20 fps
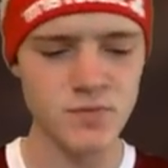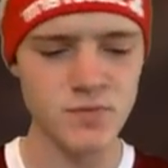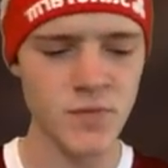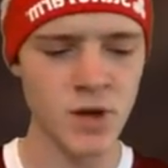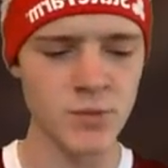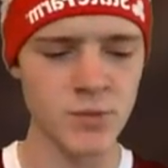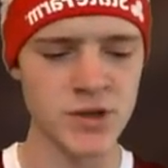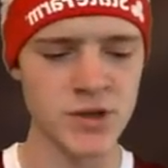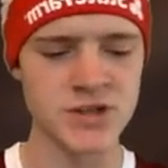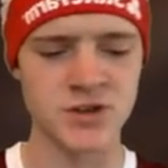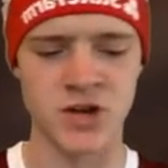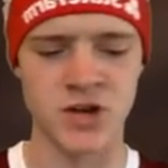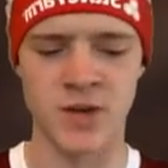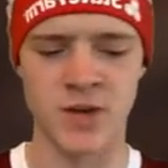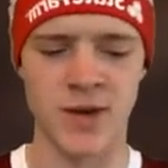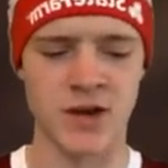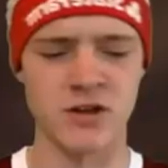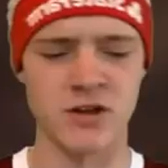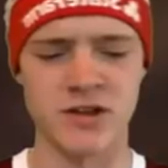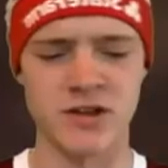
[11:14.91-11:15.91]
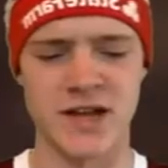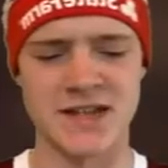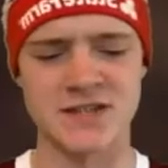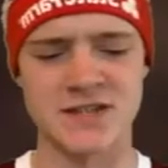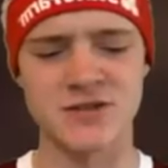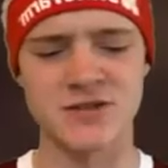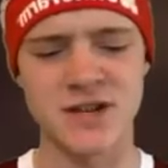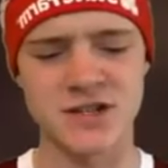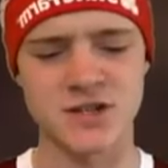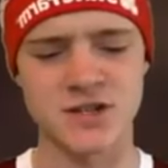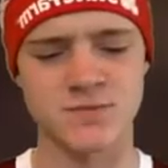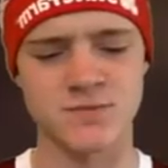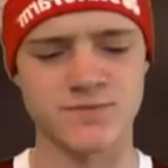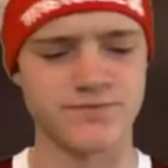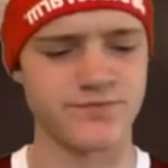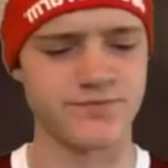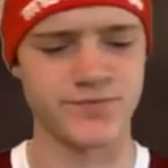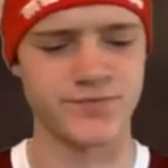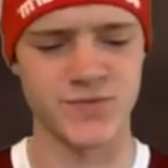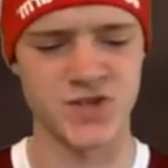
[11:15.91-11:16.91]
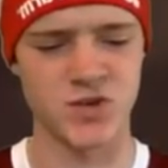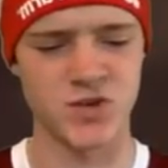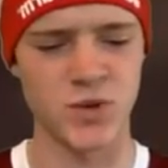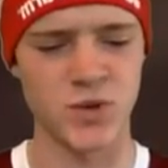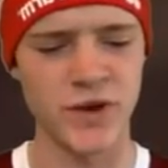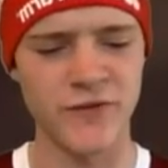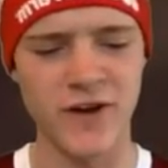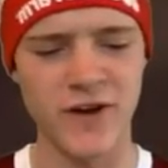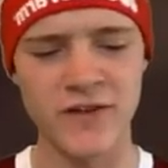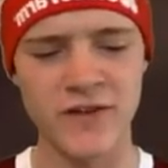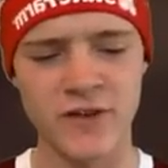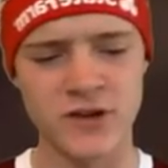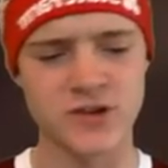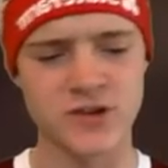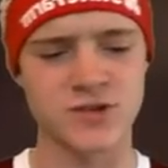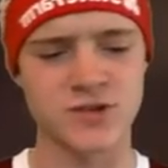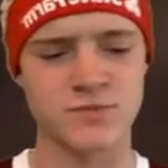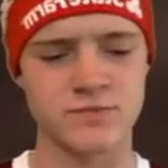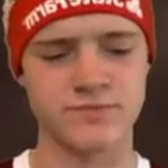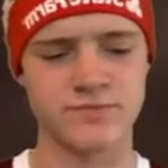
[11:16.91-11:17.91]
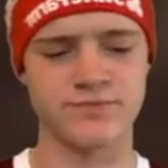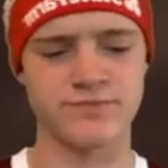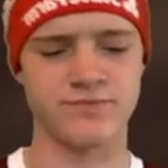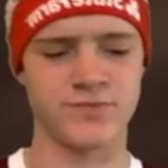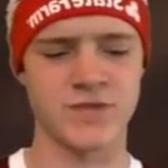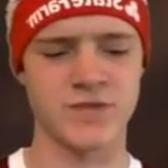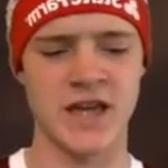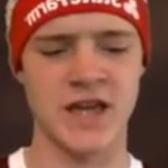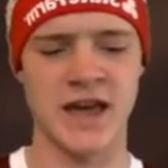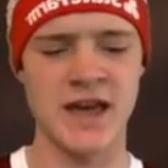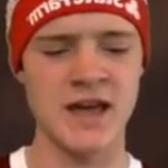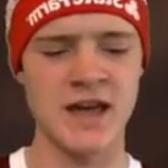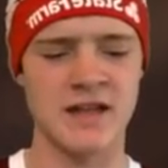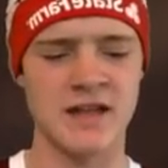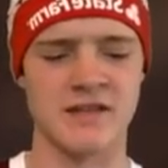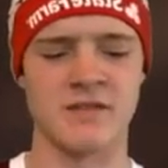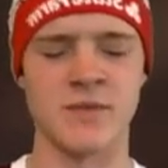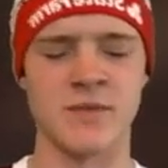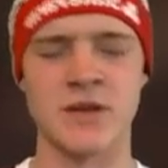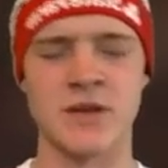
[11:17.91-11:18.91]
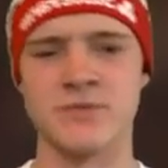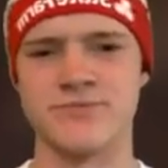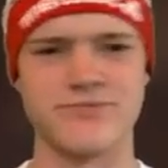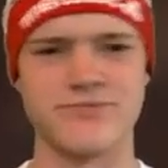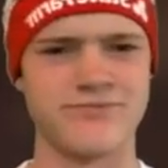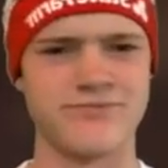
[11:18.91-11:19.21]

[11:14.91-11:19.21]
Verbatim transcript: but you can still come back. Look at that. I still got 2,500 cans. I mean,